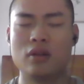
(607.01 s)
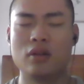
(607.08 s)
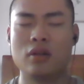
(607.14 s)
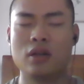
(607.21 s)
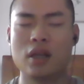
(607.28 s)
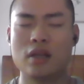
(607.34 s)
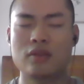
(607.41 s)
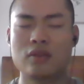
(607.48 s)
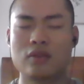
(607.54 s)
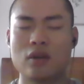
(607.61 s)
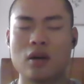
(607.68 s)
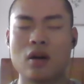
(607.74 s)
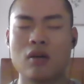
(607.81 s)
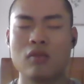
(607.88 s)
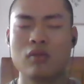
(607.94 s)
Let's
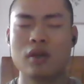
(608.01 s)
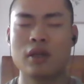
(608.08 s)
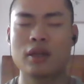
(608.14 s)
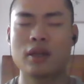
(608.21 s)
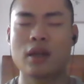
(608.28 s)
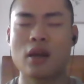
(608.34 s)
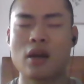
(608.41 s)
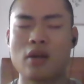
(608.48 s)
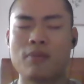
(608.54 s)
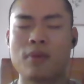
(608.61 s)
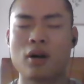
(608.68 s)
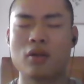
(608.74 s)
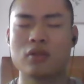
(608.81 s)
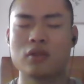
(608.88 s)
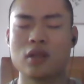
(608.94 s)
only care
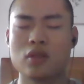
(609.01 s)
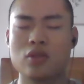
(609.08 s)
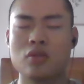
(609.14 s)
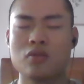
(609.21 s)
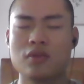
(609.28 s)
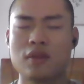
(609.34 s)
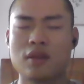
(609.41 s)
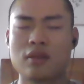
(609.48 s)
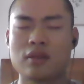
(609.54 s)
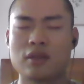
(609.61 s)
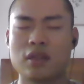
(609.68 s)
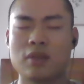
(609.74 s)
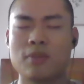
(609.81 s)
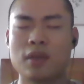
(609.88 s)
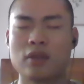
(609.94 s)
about the user's
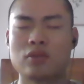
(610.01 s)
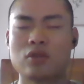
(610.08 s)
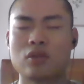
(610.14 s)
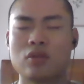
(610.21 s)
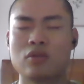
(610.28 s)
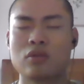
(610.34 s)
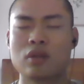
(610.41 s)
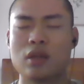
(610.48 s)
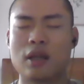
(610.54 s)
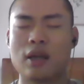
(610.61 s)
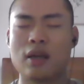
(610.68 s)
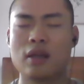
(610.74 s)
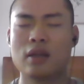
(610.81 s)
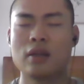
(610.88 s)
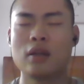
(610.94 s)
email. Don't
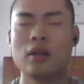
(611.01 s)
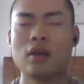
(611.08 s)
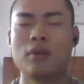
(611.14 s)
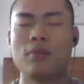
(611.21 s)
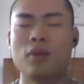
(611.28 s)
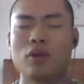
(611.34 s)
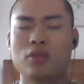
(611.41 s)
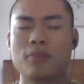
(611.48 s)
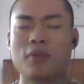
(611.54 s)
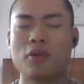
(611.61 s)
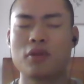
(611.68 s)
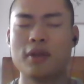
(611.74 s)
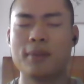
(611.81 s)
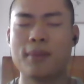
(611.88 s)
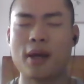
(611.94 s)
collect multiple
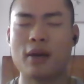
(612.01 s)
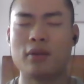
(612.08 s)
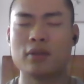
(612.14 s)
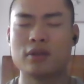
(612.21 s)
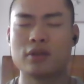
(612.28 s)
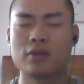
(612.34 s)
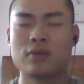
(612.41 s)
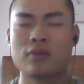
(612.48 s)
emails.